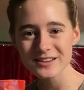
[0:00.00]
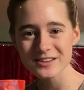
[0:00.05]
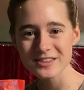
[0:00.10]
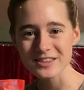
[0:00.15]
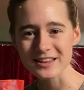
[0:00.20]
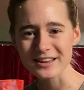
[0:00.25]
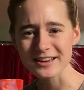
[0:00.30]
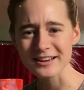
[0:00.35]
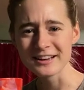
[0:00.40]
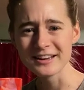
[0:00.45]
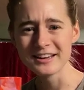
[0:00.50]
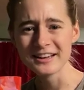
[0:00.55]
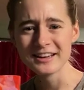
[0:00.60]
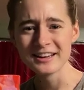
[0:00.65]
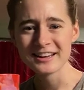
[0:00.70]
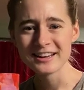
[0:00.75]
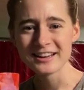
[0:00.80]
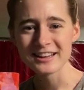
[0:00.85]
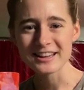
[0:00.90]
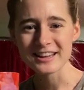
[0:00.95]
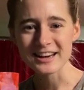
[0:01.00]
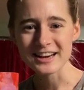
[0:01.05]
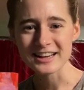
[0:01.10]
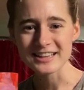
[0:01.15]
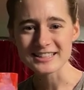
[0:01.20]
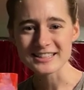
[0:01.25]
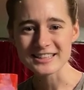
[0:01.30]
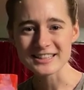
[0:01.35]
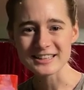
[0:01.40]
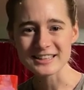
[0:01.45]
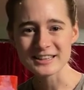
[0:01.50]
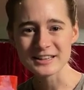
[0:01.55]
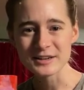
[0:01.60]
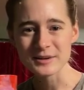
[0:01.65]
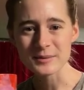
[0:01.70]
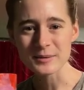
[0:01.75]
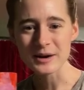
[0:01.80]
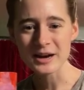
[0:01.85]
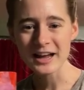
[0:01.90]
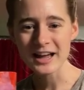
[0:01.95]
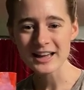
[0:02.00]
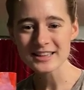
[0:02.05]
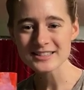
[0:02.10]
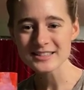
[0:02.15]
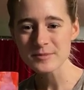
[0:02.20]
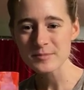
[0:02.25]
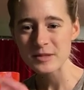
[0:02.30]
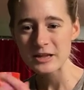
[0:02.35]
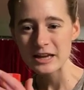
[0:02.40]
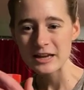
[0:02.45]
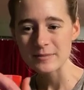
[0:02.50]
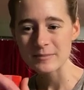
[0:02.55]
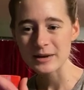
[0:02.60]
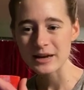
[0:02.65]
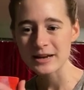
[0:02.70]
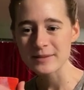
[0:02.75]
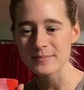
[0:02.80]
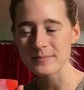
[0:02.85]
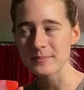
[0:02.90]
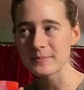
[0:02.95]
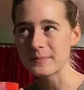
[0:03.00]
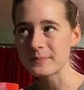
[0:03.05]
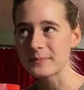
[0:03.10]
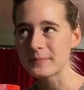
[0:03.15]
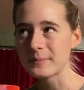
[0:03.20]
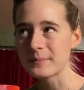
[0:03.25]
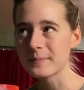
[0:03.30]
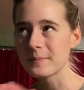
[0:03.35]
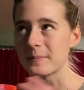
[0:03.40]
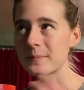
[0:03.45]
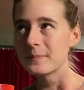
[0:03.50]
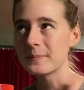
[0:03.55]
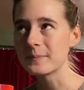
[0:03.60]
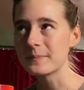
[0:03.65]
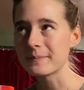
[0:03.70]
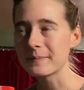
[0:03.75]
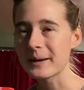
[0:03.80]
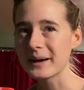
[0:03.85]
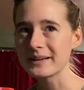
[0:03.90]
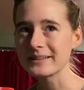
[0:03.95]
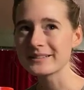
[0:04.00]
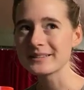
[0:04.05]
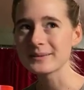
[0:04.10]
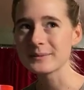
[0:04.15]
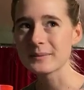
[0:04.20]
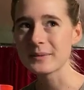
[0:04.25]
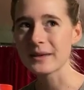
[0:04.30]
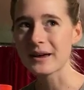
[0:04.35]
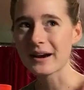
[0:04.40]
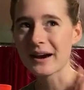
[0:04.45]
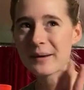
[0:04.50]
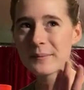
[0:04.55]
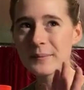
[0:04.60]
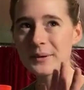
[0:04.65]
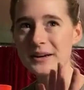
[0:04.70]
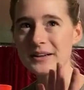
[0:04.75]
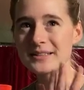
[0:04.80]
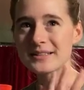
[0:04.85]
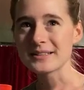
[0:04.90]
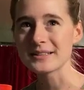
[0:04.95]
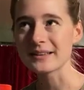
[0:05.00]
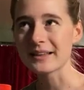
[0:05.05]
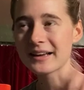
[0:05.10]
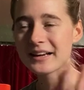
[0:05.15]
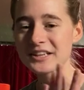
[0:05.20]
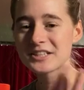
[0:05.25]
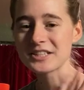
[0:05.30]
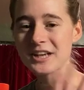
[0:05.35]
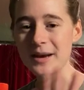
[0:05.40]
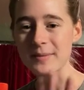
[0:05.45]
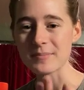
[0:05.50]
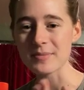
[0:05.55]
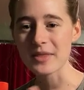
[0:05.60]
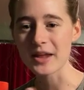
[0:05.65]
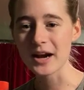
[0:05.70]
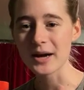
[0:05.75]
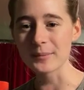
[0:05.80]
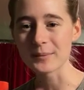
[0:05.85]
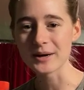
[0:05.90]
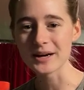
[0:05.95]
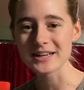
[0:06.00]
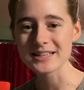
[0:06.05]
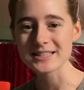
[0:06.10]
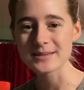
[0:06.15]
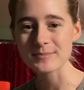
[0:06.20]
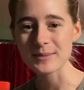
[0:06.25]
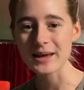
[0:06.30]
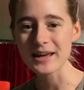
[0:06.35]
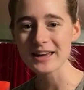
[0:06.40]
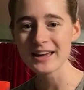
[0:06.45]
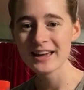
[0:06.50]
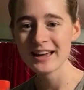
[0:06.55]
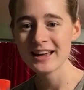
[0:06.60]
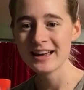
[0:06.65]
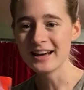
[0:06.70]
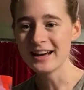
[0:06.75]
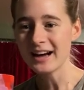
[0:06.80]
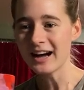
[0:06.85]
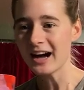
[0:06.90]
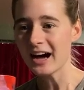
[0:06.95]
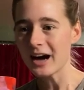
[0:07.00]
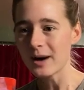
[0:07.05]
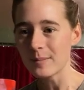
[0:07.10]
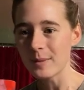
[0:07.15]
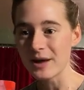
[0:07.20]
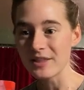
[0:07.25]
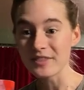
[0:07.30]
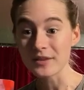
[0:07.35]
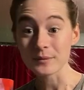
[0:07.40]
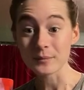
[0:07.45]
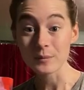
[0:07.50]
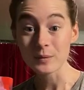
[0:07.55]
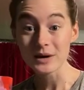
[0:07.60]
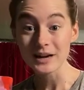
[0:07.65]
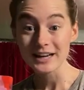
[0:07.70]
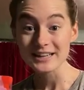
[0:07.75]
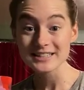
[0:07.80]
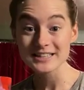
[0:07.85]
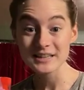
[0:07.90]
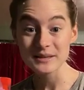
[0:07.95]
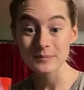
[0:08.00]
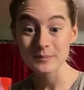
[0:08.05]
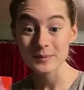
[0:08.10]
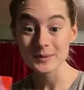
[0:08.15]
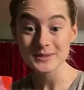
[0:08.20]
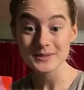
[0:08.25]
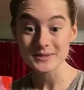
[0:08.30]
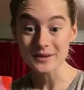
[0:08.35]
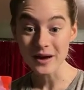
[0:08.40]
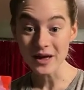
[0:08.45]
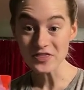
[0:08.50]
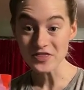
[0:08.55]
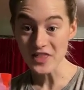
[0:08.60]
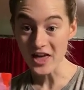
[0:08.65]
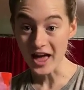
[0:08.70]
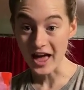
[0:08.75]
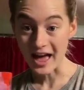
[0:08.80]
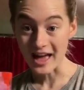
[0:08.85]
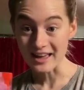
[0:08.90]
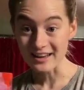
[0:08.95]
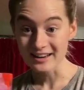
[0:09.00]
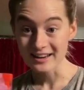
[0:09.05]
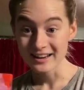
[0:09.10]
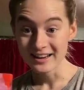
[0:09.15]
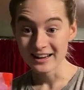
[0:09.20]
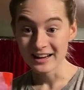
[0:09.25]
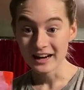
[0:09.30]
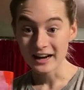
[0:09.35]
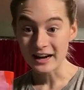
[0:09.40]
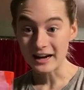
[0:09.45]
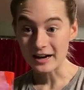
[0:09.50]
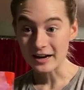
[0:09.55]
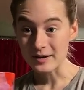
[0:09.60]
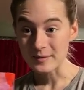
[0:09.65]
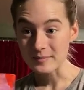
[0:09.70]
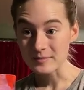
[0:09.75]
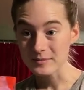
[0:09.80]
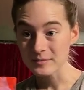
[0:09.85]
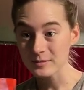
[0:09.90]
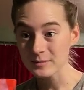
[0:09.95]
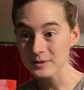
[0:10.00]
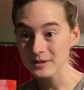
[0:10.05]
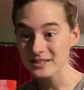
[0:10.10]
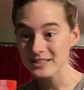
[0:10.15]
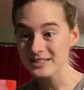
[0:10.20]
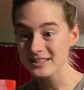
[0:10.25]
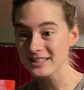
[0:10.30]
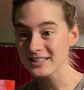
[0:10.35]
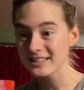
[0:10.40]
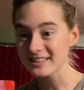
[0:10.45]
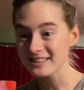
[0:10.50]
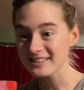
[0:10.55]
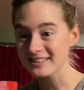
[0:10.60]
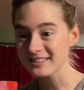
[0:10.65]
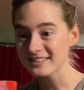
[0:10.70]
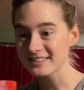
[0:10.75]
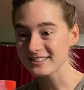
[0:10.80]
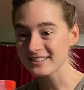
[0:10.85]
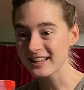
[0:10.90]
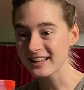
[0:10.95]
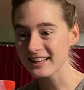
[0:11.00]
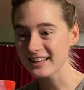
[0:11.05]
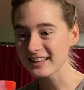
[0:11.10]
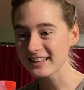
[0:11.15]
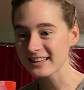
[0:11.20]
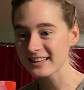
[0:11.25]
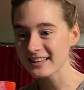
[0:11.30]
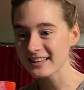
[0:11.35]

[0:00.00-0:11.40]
thing that I did where I had something in my mind that I wanted to, like a shape that I wanted to make. And then what I did was not that. Which, like,